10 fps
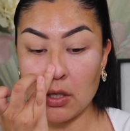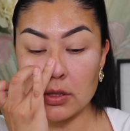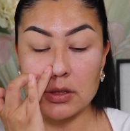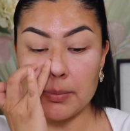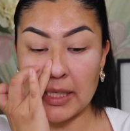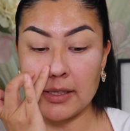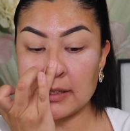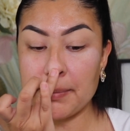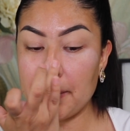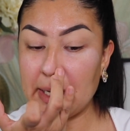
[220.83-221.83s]
on the
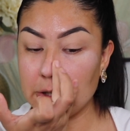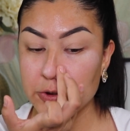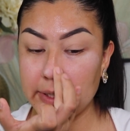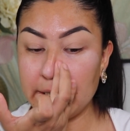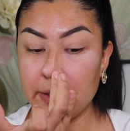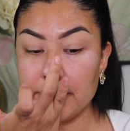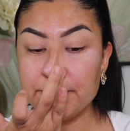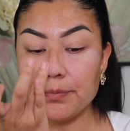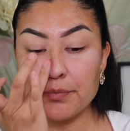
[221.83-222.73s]
tip of my nose right here.